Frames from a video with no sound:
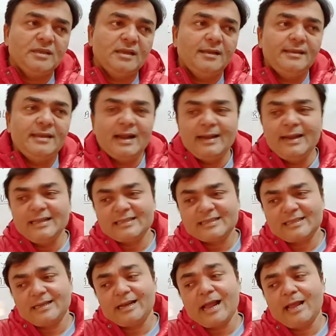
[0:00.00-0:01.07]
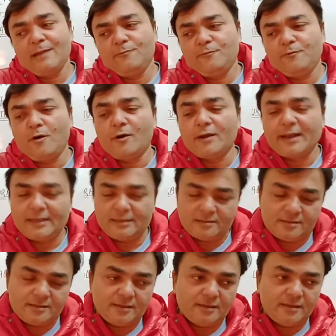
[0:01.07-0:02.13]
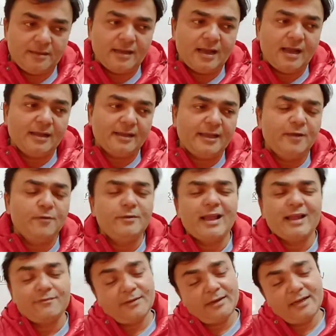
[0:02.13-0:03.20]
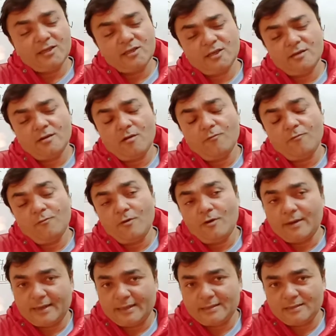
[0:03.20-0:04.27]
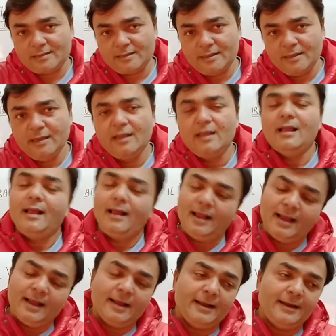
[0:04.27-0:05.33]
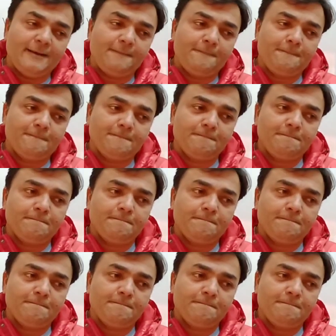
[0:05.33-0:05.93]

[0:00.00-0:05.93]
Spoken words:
Yeah, describe forest. Yeah, give definition of forest and